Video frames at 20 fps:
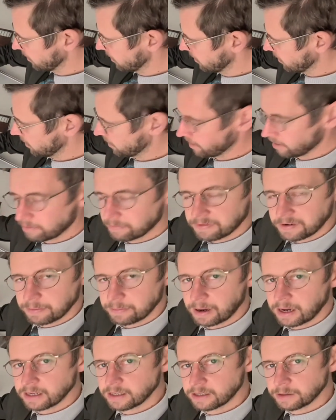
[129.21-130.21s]
And hopefully
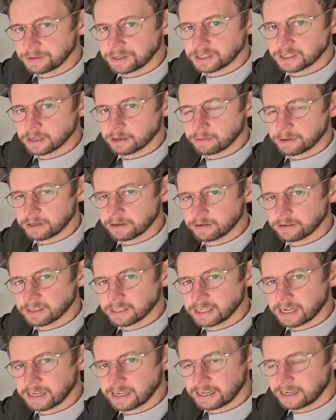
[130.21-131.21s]
by doing so we'll
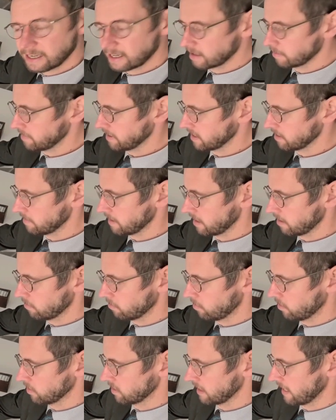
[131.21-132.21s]
understand a little bit about
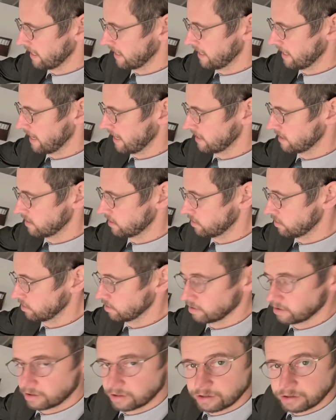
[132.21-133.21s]
what a lens
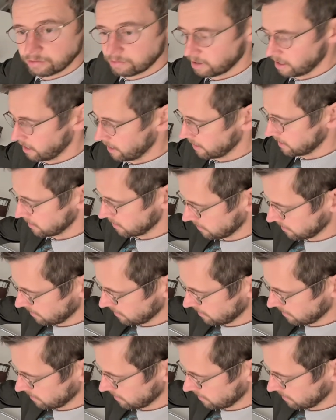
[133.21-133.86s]
does to light.